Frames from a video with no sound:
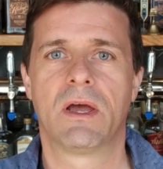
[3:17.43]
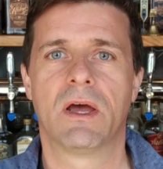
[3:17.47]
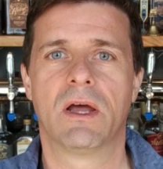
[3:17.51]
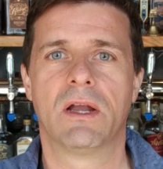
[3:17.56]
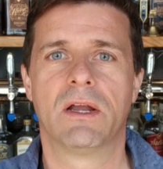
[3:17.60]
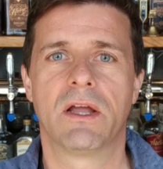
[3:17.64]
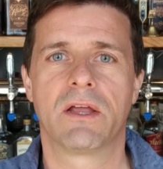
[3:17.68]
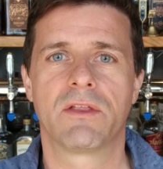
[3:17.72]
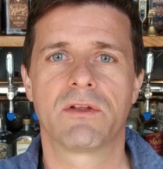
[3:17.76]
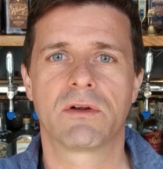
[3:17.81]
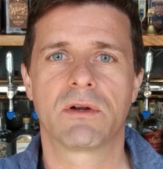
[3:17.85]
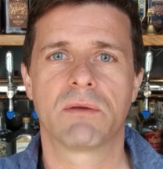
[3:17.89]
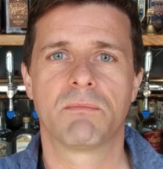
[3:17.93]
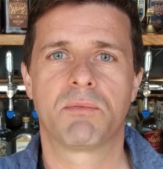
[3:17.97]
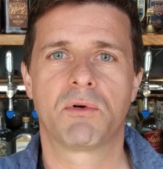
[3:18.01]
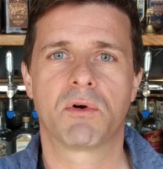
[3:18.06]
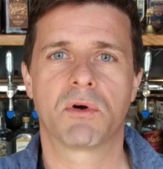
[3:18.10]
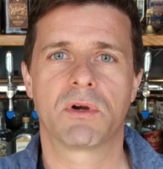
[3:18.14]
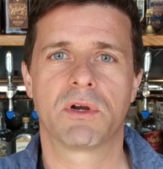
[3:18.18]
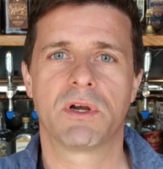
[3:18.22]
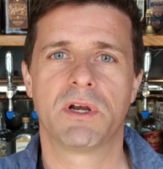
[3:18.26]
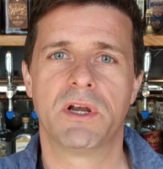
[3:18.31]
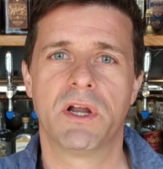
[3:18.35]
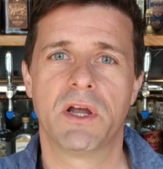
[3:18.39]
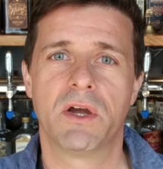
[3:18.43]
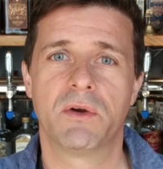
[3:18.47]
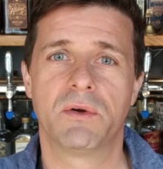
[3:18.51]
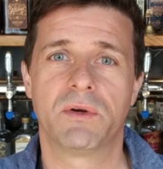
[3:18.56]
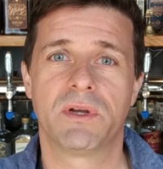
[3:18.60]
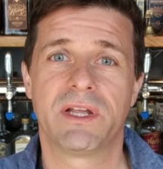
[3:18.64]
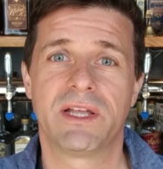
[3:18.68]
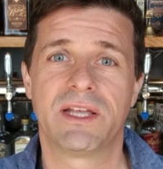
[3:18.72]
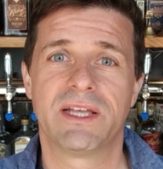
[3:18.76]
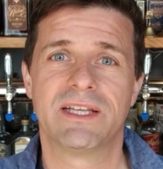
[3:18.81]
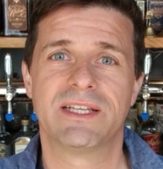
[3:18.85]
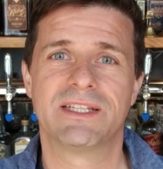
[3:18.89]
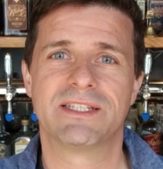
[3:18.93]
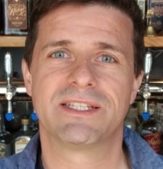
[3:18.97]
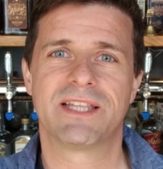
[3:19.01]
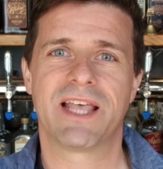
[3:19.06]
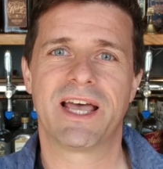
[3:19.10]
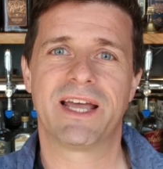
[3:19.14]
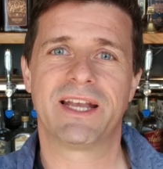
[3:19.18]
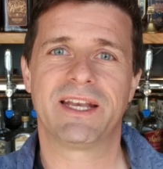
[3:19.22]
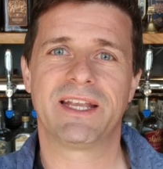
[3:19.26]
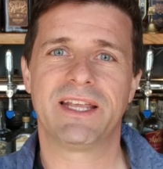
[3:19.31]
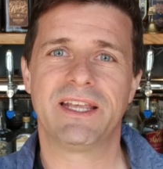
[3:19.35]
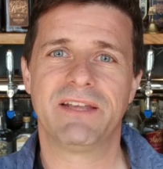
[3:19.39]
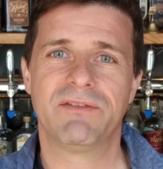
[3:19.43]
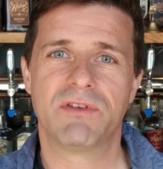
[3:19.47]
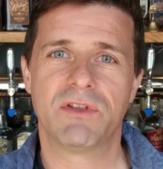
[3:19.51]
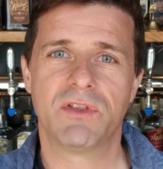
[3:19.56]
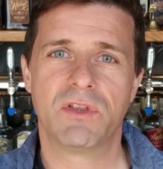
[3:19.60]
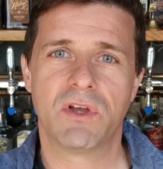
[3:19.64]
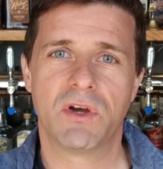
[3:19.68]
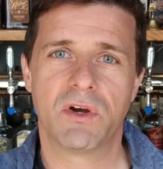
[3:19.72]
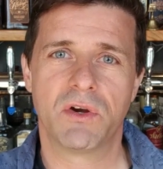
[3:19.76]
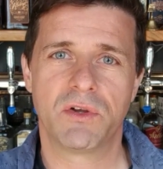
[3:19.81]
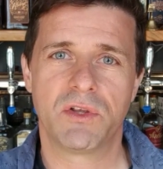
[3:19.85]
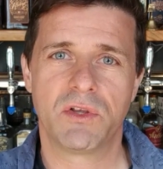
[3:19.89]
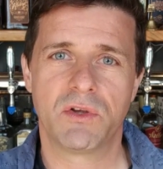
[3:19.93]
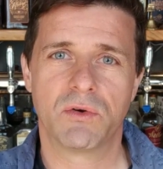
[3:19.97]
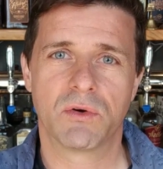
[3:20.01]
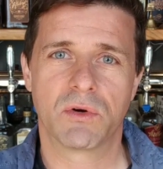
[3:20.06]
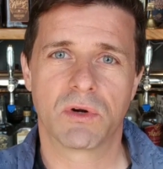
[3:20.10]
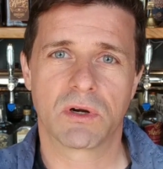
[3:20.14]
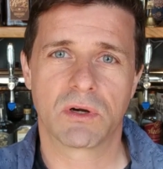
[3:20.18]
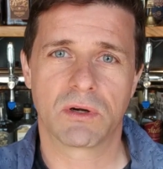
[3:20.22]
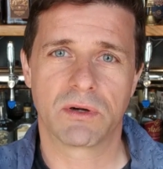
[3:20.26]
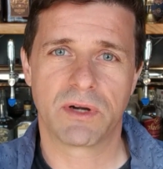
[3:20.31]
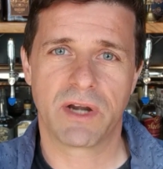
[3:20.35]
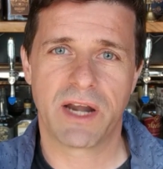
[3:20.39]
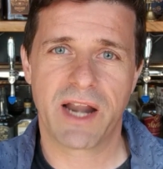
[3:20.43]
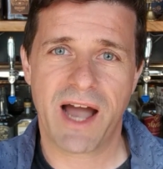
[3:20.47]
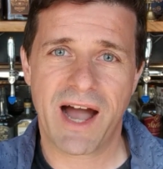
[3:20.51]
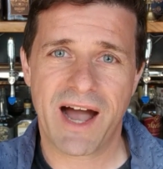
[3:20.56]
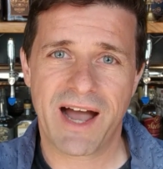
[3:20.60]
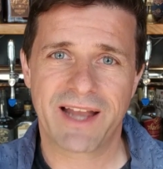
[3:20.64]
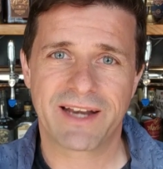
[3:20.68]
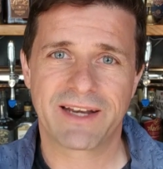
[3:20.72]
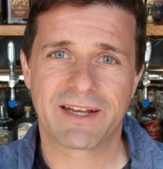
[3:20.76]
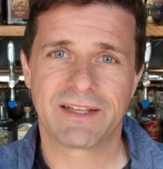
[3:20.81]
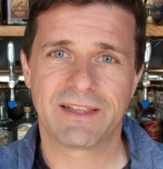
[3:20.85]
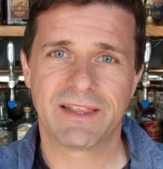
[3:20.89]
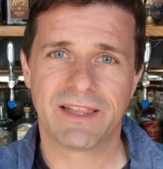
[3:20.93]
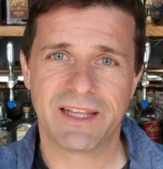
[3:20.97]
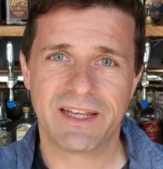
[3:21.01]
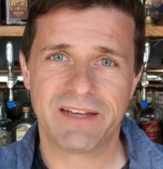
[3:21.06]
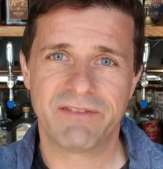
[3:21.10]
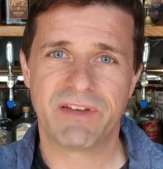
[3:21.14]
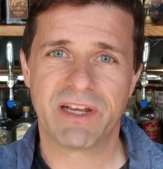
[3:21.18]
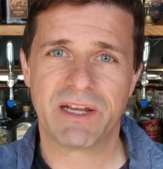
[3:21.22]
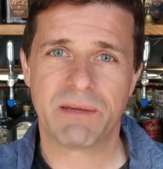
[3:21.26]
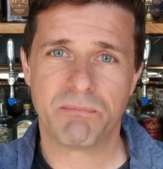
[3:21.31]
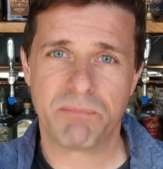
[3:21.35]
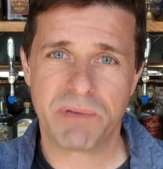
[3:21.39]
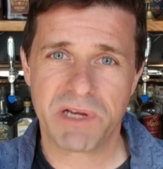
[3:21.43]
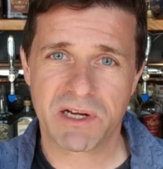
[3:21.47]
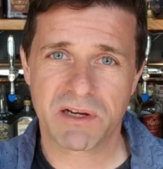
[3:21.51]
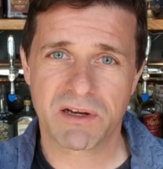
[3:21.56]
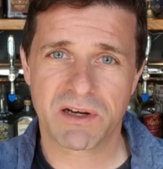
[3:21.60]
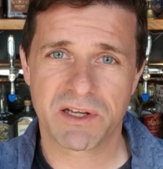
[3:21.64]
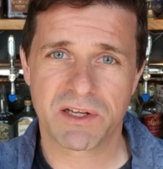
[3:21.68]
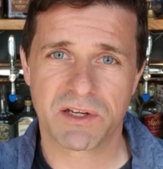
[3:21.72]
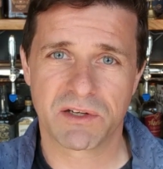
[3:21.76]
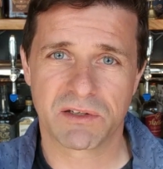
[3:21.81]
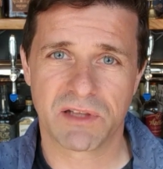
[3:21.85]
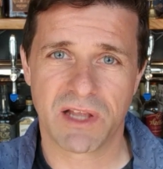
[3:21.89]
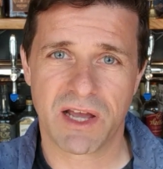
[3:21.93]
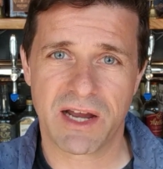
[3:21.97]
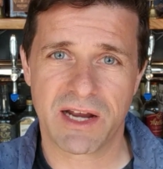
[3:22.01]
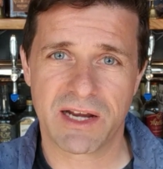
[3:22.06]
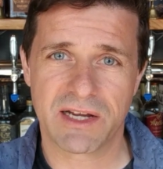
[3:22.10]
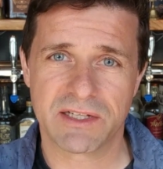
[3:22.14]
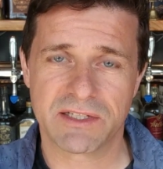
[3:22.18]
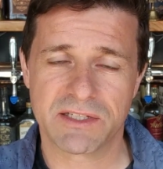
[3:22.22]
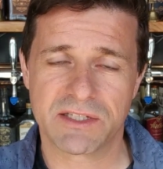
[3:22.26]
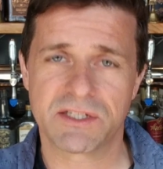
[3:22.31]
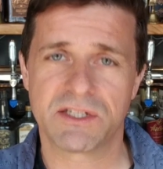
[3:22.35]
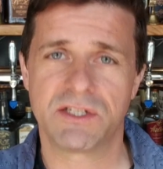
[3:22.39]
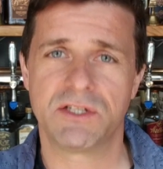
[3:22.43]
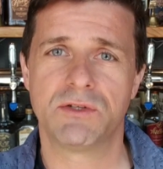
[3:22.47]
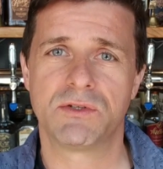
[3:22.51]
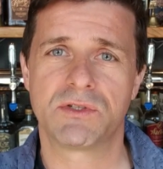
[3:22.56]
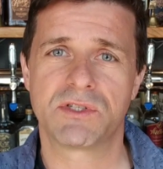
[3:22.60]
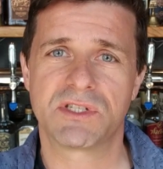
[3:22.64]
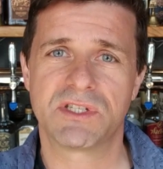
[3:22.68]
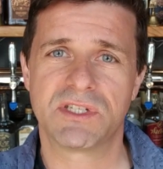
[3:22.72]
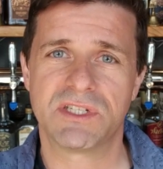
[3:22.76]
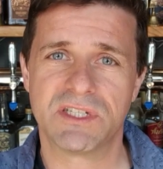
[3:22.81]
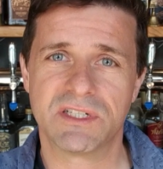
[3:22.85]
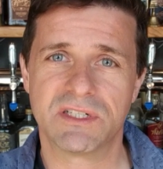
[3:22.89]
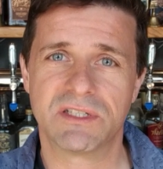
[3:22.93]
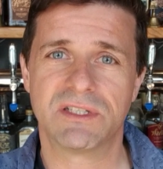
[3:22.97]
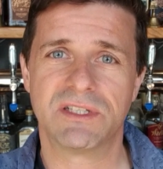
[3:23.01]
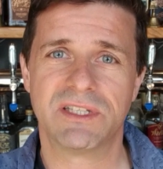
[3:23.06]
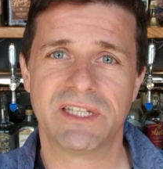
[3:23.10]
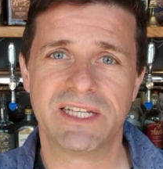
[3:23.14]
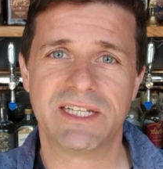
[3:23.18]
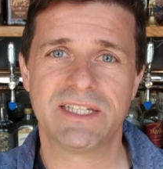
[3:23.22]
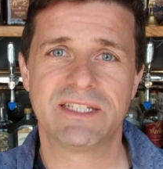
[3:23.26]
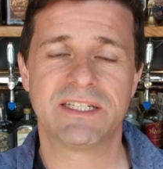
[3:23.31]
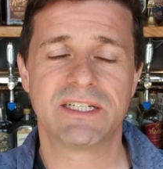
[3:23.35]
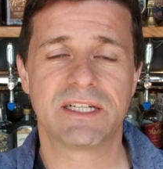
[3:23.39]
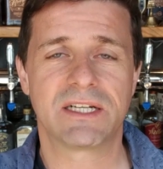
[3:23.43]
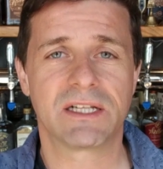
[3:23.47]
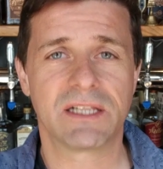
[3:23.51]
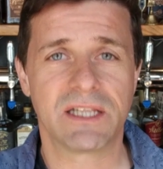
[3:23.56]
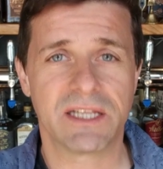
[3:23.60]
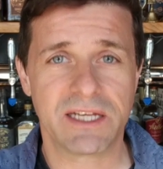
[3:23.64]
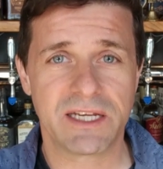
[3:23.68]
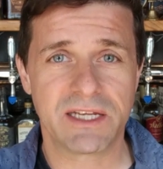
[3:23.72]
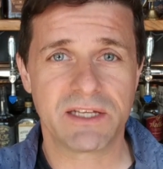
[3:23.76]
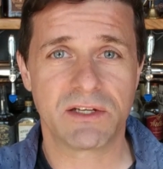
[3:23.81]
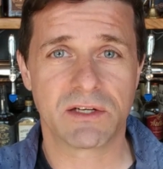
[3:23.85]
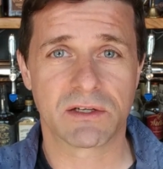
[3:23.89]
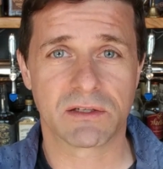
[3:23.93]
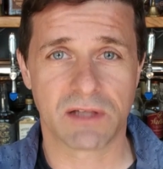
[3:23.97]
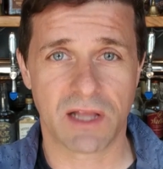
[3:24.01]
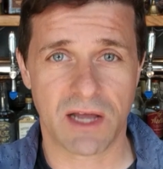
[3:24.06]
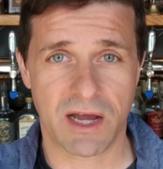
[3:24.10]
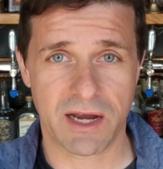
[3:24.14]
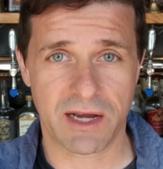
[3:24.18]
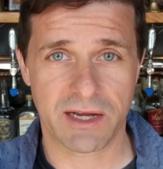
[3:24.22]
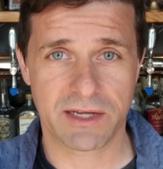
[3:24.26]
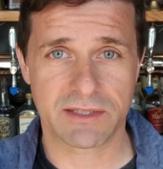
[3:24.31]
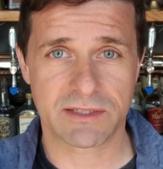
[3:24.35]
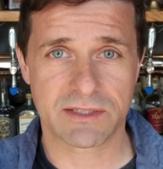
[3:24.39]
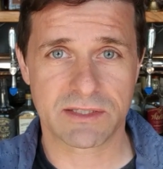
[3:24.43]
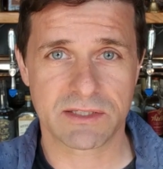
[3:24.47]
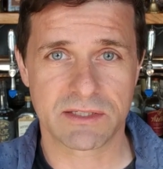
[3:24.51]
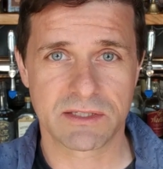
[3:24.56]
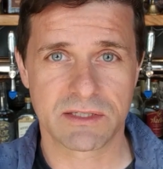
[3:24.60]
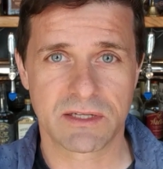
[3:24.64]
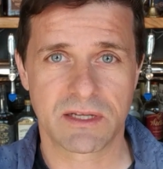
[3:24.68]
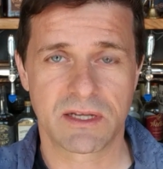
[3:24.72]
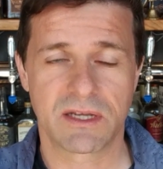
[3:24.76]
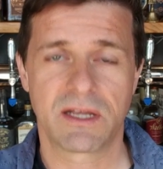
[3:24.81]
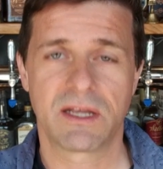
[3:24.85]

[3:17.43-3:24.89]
Another important note is that even though you are not leaving beer in your lines, you still need to clean your lines.